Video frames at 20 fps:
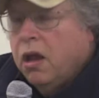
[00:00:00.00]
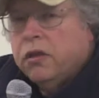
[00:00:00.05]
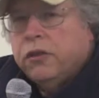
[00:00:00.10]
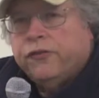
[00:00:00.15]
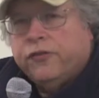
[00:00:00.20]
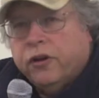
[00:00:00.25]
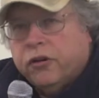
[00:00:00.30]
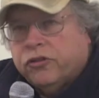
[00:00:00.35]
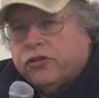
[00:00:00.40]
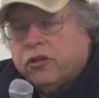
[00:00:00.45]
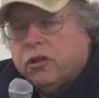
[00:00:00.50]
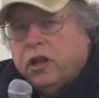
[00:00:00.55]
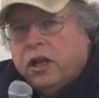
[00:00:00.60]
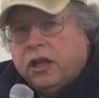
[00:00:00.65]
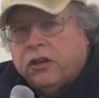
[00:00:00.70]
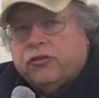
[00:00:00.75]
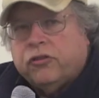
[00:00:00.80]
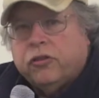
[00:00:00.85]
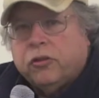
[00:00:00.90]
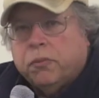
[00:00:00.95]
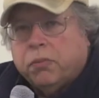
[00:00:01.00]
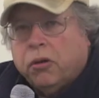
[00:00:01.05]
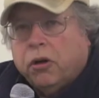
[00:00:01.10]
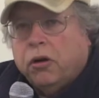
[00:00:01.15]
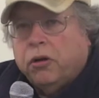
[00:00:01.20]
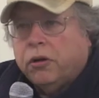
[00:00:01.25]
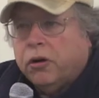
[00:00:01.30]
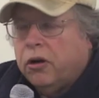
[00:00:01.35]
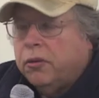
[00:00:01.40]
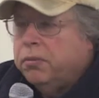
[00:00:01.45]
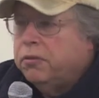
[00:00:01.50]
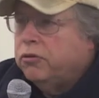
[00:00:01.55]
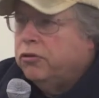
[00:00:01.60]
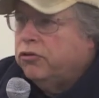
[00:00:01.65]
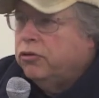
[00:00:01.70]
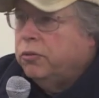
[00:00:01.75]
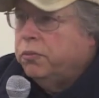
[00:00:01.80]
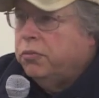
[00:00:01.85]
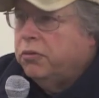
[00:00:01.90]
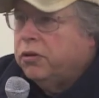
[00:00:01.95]
The first class of the Broad Urban
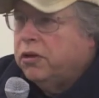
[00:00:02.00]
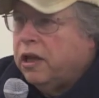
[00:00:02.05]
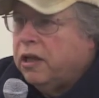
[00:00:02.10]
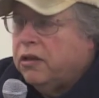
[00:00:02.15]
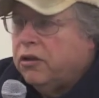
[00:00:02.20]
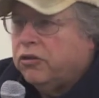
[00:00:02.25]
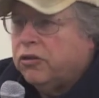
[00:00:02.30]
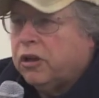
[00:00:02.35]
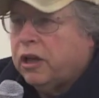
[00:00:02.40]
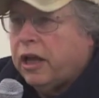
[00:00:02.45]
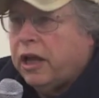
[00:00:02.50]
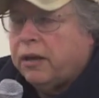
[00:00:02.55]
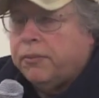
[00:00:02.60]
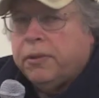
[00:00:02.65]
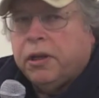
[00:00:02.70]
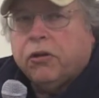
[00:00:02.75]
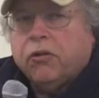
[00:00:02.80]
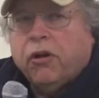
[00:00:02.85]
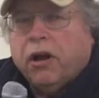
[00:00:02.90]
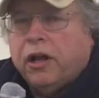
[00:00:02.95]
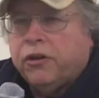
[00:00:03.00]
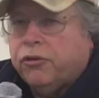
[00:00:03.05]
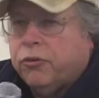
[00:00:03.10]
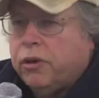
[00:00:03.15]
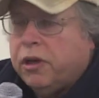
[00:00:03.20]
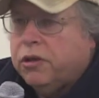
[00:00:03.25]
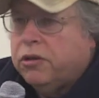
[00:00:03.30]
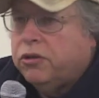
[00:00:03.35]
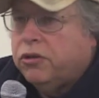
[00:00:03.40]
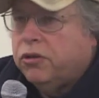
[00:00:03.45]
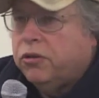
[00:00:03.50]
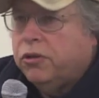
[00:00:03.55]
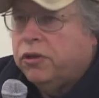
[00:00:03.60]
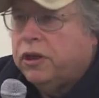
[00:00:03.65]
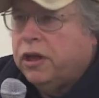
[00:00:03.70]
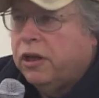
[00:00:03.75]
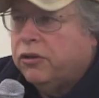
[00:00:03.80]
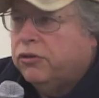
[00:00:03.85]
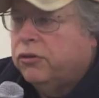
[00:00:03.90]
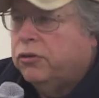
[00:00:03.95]
Superintendent's Academy graduated in
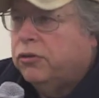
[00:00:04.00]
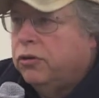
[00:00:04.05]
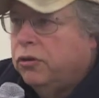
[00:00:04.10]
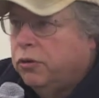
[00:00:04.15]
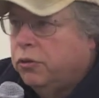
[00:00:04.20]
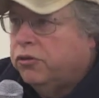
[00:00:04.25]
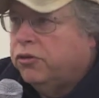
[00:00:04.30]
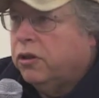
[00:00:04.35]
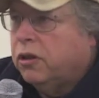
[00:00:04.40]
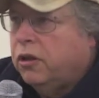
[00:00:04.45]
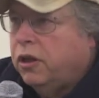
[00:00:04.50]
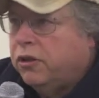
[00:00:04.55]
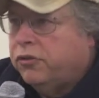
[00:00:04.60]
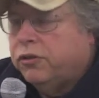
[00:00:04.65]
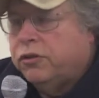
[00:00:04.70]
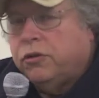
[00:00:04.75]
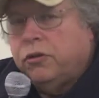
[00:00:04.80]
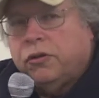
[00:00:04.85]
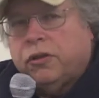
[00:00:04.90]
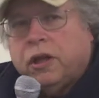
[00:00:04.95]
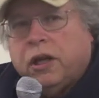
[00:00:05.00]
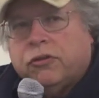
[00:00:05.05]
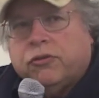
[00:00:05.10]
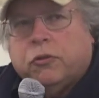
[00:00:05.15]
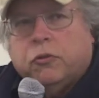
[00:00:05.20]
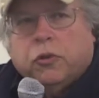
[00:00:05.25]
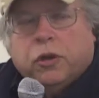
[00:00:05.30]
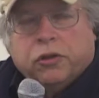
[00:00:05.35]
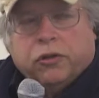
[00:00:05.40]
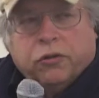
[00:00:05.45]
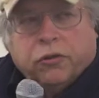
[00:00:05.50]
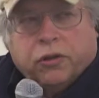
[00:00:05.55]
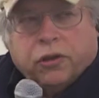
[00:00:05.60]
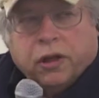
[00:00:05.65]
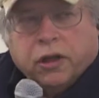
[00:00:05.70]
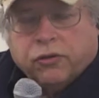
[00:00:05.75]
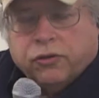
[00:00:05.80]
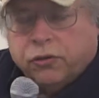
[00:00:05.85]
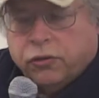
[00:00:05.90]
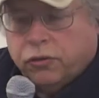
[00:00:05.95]
2002. It was the class of
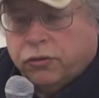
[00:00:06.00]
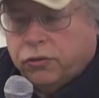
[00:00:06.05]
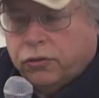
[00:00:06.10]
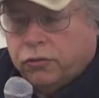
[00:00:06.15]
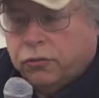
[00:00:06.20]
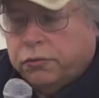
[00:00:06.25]
2001-2002.